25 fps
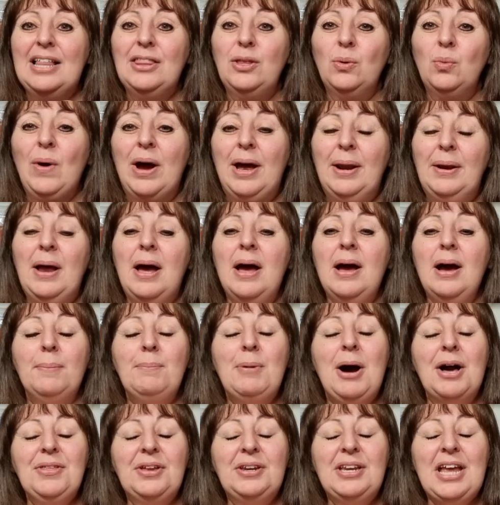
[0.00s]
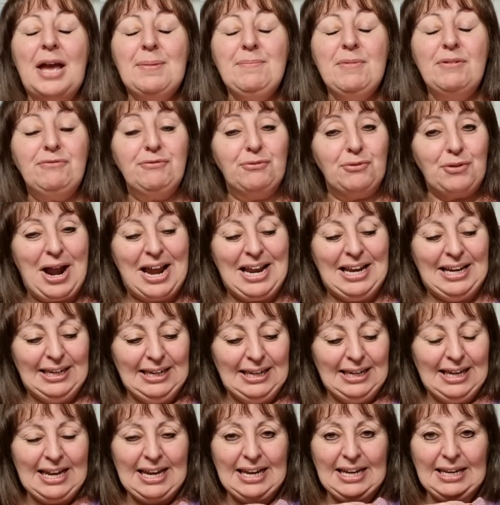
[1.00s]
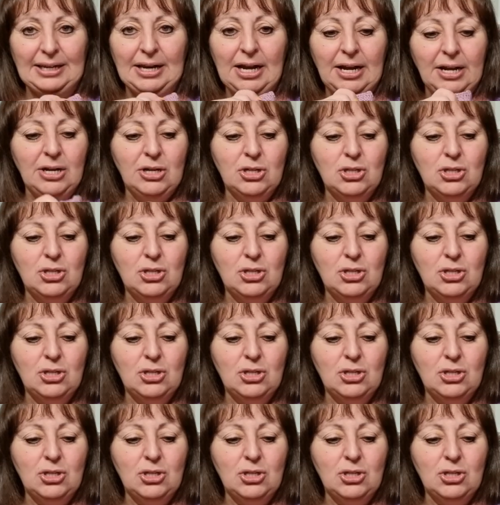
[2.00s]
other one by the name of Raylene.